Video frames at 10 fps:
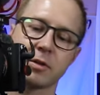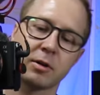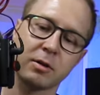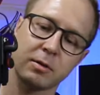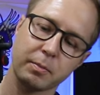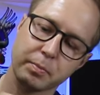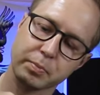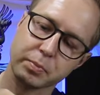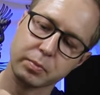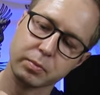little
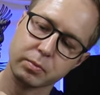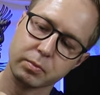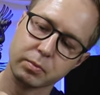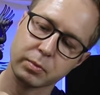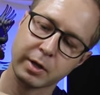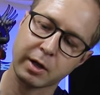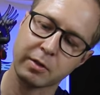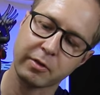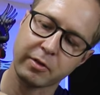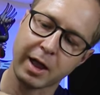thing
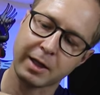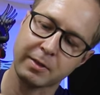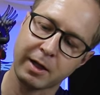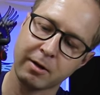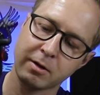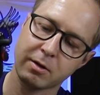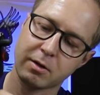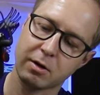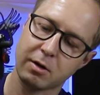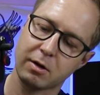on the side there,
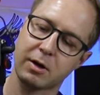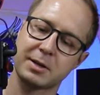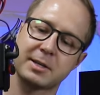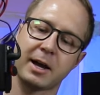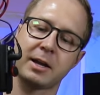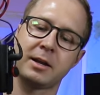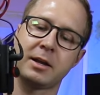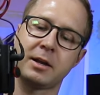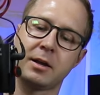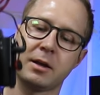untighten
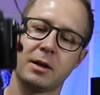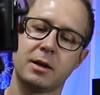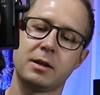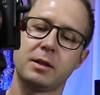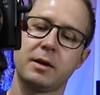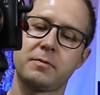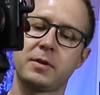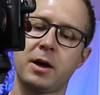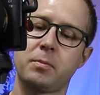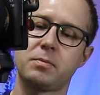it,
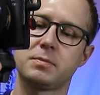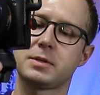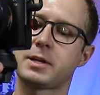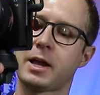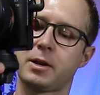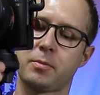lift up, tighten